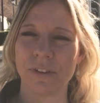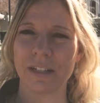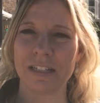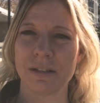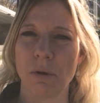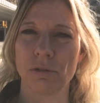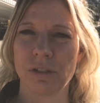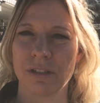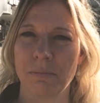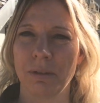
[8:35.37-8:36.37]
feelings,
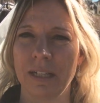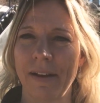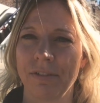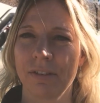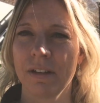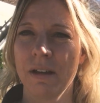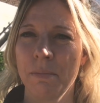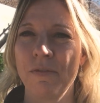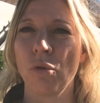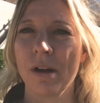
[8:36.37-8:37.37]
emotions, and beliefs
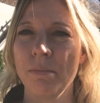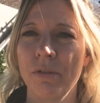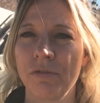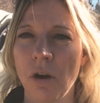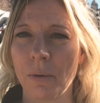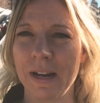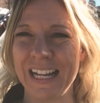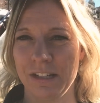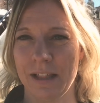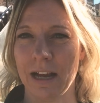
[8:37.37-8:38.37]
before I moved forward
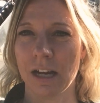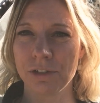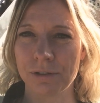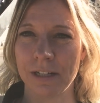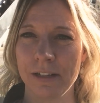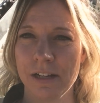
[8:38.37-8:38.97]
into that country.